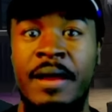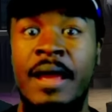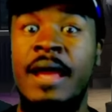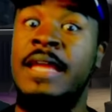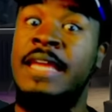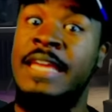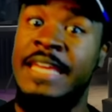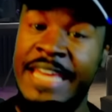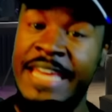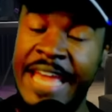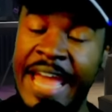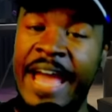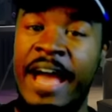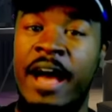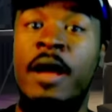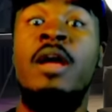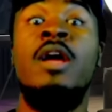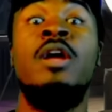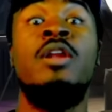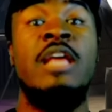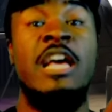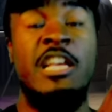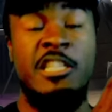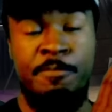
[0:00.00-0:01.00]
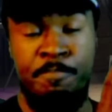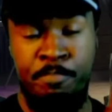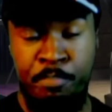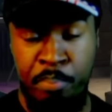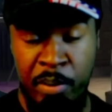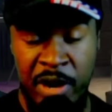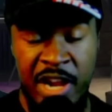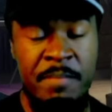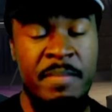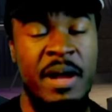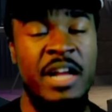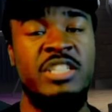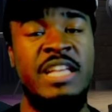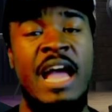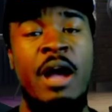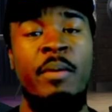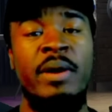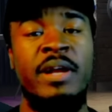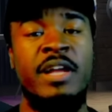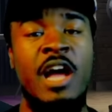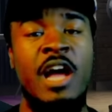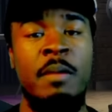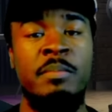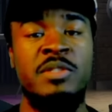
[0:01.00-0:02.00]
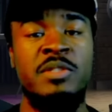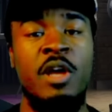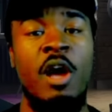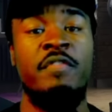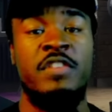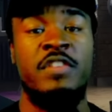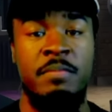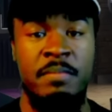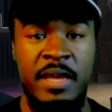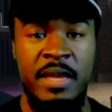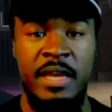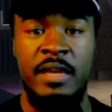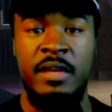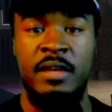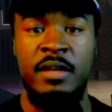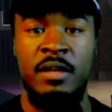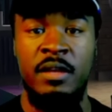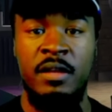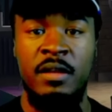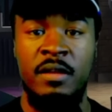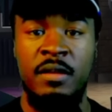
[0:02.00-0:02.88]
Yeah, that's pretty much how it comes off to me.